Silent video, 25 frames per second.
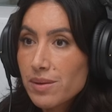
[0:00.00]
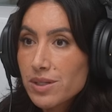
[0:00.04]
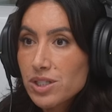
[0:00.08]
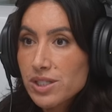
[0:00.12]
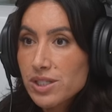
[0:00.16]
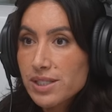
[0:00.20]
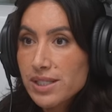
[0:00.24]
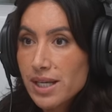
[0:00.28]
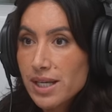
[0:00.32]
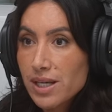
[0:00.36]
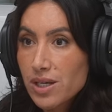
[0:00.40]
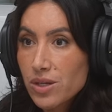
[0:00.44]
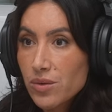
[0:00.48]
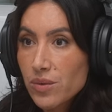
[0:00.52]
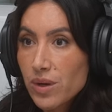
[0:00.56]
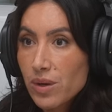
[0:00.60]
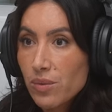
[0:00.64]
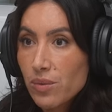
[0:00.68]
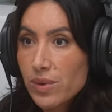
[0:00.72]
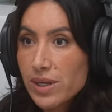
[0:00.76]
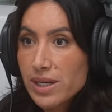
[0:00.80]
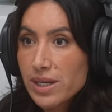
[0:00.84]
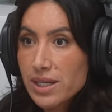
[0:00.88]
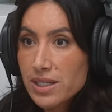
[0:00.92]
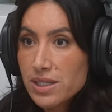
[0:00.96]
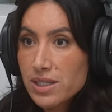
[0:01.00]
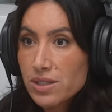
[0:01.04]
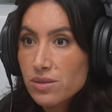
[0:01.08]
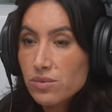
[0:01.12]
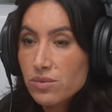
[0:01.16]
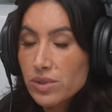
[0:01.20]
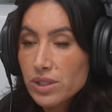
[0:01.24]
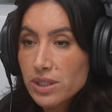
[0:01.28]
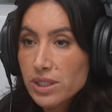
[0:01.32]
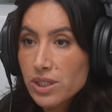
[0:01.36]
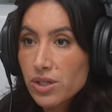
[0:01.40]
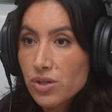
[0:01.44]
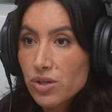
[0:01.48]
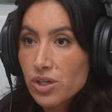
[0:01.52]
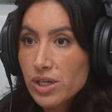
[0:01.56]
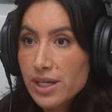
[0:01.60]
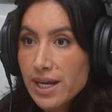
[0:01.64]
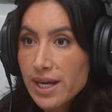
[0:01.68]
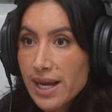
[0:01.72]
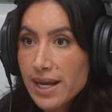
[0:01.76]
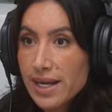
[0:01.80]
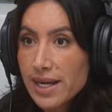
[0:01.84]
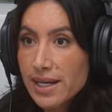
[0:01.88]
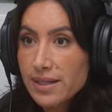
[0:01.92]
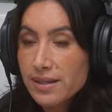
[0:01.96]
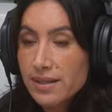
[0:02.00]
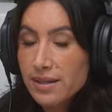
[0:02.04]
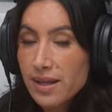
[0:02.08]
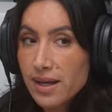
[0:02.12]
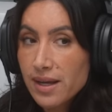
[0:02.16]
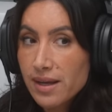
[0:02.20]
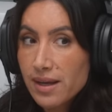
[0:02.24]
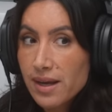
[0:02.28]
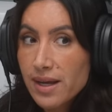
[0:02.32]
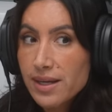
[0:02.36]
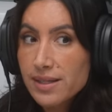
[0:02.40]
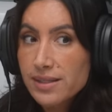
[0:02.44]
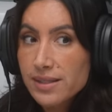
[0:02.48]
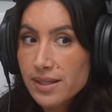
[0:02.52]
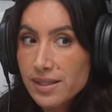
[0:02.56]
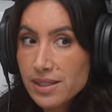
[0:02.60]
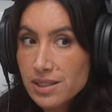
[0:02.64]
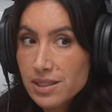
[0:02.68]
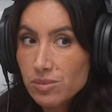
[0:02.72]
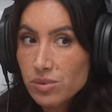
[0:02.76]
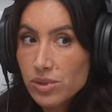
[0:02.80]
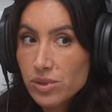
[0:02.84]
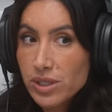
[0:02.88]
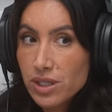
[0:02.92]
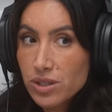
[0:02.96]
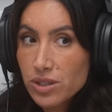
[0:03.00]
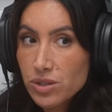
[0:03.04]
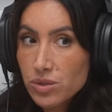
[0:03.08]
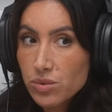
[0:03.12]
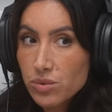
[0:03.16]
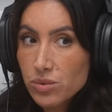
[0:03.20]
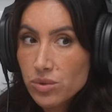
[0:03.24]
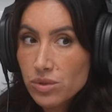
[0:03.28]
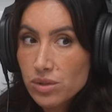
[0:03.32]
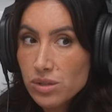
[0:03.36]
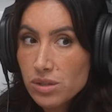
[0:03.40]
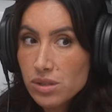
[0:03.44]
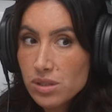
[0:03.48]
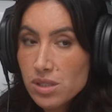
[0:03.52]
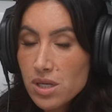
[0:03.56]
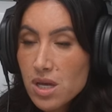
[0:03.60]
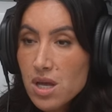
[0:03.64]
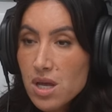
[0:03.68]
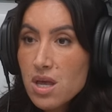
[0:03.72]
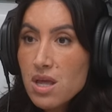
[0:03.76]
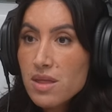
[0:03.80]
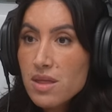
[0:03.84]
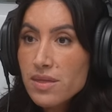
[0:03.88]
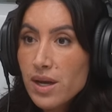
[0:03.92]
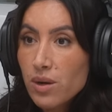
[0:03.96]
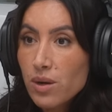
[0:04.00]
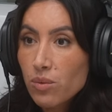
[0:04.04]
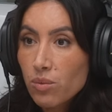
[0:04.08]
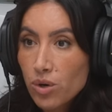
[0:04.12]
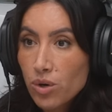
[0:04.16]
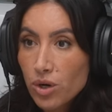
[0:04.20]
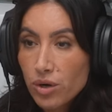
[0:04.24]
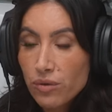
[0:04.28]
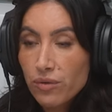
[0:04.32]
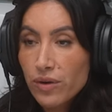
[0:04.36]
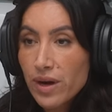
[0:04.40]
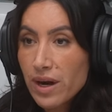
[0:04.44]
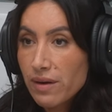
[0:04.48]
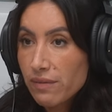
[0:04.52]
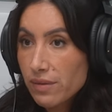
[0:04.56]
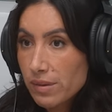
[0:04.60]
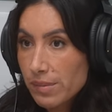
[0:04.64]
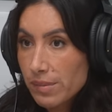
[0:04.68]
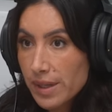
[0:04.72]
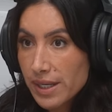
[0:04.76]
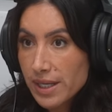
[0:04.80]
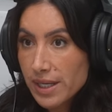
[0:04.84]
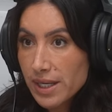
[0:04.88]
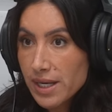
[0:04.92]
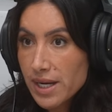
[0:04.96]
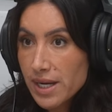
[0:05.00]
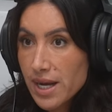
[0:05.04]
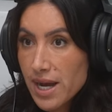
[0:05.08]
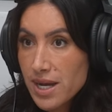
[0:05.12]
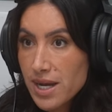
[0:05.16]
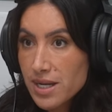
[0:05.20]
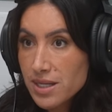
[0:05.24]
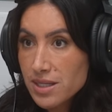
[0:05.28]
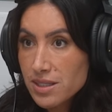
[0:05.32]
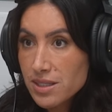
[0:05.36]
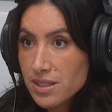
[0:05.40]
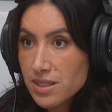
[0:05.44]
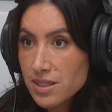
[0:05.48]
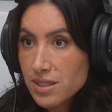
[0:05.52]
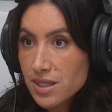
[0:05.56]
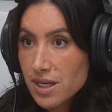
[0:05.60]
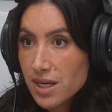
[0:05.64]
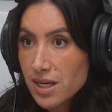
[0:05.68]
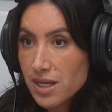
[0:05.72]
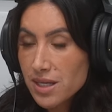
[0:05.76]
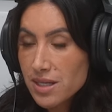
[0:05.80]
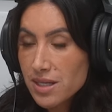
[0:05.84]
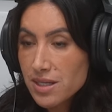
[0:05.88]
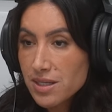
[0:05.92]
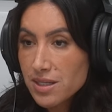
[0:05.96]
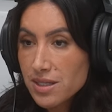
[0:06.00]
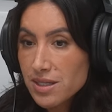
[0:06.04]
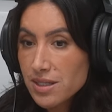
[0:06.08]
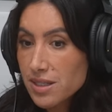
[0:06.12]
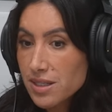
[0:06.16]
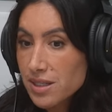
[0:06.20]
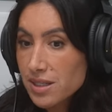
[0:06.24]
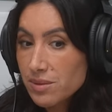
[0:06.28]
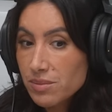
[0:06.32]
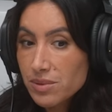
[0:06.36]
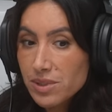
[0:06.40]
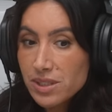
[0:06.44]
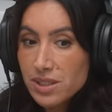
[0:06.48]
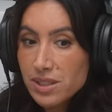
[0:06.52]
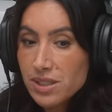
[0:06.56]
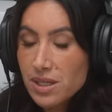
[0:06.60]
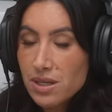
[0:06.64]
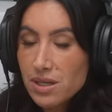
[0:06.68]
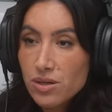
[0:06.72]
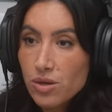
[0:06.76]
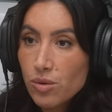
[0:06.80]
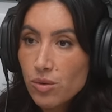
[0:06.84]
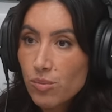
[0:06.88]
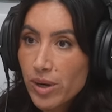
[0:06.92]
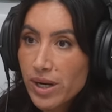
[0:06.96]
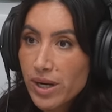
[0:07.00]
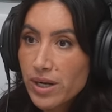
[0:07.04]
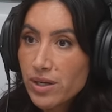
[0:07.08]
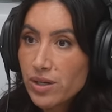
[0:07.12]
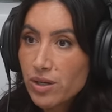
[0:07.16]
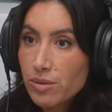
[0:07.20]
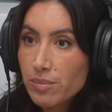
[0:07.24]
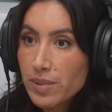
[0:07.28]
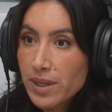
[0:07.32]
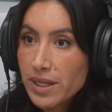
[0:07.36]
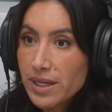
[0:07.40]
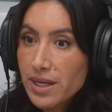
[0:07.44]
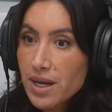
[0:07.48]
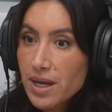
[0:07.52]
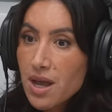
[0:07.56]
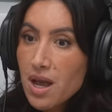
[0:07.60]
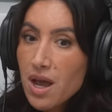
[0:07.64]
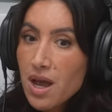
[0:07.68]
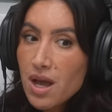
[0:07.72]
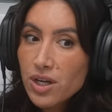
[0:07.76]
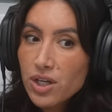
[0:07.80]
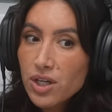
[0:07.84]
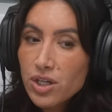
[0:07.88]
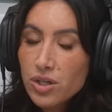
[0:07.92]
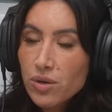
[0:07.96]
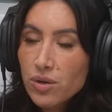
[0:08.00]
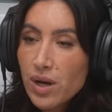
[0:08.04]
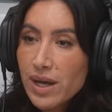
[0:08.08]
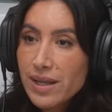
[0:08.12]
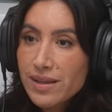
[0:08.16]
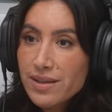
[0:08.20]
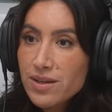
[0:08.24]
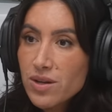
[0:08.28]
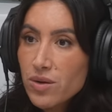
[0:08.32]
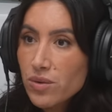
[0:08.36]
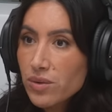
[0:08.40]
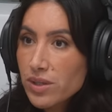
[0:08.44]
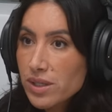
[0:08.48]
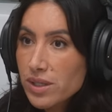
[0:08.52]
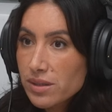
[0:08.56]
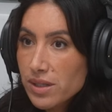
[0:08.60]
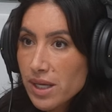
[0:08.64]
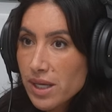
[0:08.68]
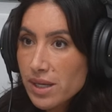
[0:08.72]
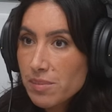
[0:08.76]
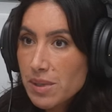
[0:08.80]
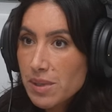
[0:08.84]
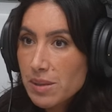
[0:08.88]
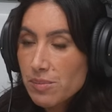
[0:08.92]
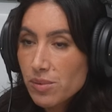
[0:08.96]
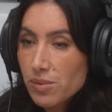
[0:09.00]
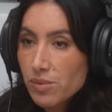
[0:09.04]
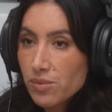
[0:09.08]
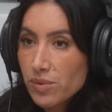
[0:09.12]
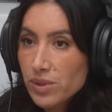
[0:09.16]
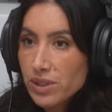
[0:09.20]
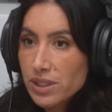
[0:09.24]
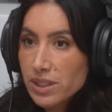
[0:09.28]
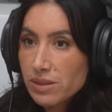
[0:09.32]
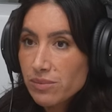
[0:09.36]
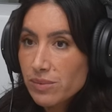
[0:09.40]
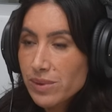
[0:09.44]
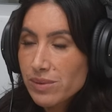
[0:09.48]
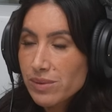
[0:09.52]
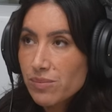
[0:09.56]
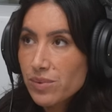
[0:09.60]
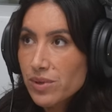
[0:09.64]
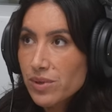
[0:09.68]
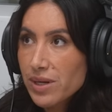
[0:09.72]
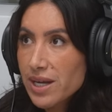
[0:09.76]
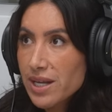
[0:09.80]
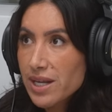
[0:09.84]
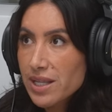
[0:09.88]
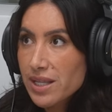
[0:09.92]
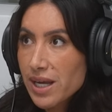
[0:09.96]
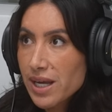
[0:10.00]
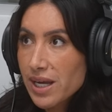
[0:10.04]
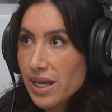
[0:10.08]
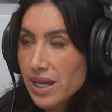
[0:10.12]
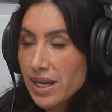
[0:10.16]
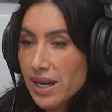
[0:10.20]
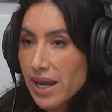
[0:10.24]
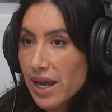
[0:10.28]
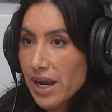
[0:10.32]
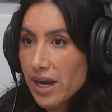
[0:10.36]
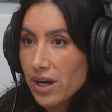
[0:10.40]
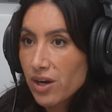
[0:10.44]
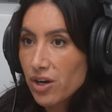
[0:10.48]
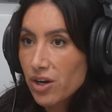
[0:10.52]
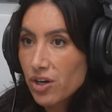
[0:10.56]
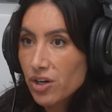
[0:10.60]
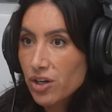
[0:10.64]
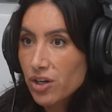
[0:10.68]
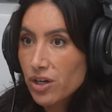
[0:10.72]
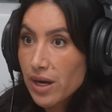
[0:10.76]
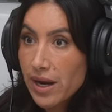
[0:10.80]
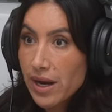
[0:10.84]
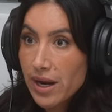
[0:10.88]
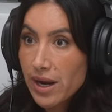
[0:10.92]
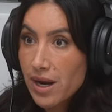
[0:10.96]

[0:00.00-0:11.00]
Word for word: was just like, you know what, we need to really create like accessible hair tools right. that work for everybody. And and it was a no brainer. But, you know, I know that like people really we were in like an air